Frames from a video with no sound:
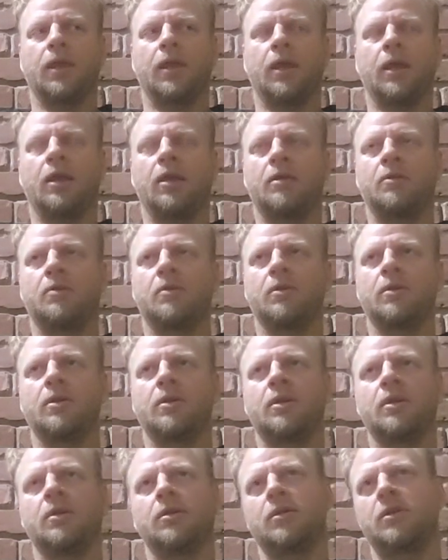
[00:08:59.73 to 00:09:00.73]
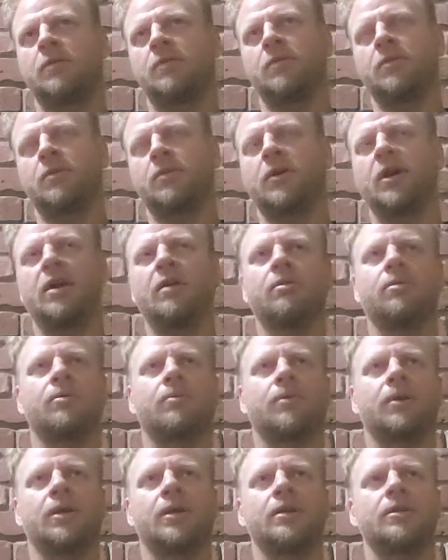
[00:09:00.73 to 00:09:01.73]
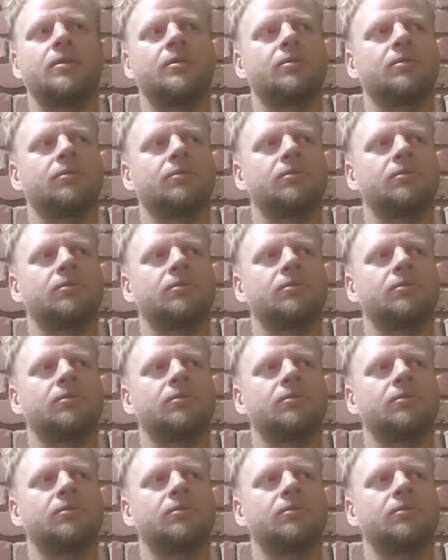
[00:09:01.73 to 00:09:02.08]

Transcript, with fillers: And you don't have the right